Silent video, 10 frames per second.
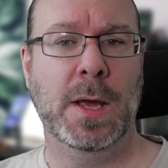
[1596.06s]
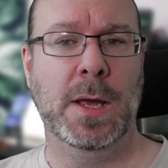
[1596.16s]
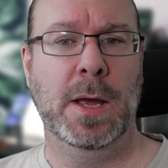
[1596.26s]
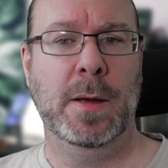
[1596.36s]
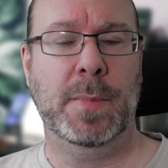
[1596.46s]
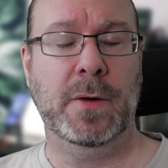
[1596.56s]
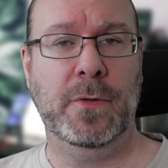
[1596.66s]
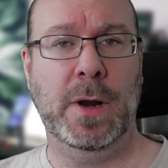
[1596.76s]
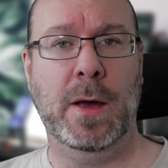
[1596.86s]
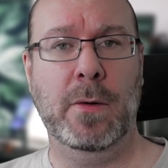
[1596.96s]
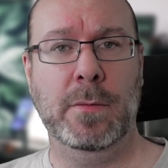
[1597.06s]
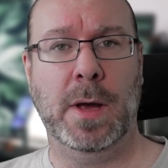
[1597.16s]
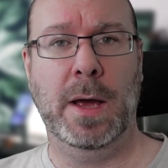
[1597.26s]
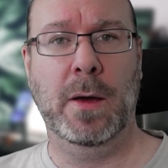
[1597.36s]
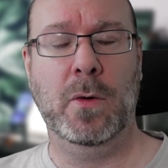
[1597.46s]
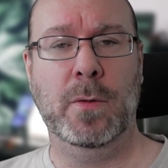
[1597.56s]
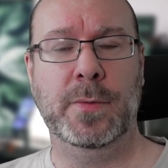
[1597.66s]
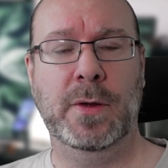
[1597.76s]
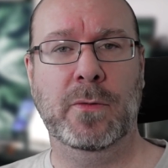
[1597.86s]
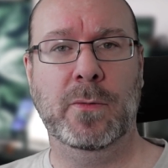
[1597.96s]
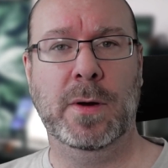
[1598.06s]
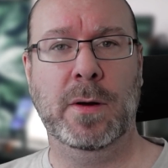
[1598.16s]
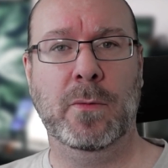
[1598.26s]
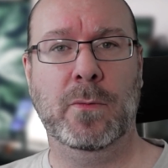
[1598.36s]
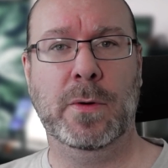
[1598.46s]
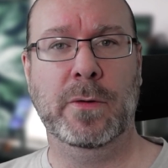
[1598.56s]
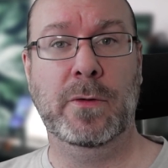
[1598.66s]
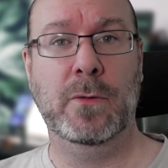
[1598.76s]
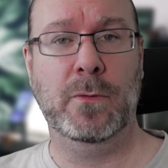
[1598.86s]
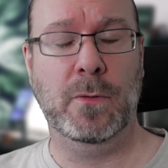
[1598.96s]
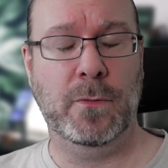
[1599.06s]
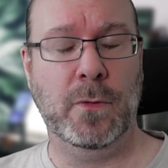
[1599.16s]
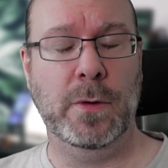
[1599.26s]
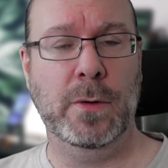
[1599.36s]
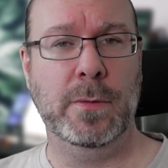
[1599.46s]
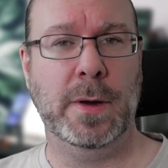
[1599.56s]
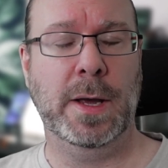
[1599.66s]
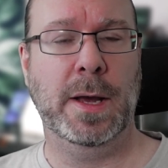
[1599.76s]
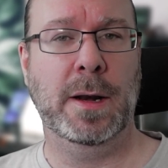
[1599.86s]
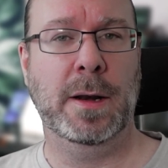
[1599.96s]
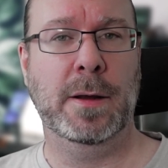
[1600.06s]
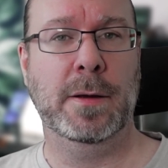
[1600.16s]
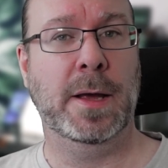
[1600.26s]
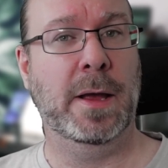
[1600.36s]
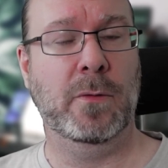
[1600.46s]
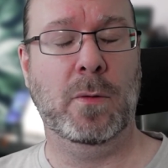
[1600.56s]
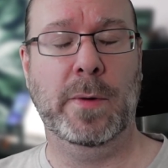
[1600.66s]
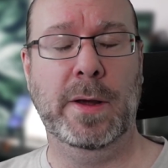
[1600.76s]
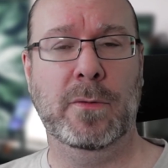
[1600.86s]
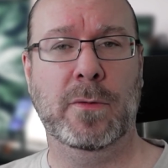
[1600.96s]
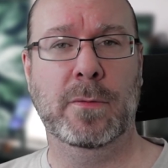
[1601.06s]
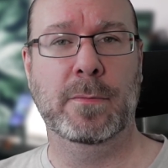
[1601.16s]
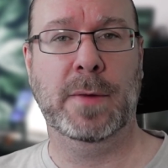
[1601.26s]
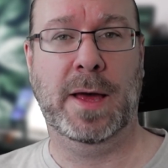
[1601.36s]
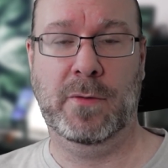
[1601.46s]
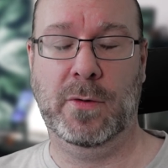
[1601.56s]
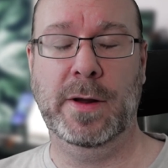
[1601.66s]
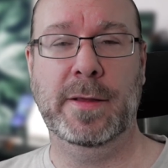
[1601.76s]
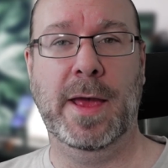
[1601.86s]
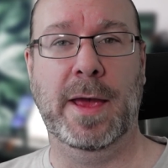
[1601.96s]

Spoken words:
But for now, I hope this one was useful for you, and as always, have a great day.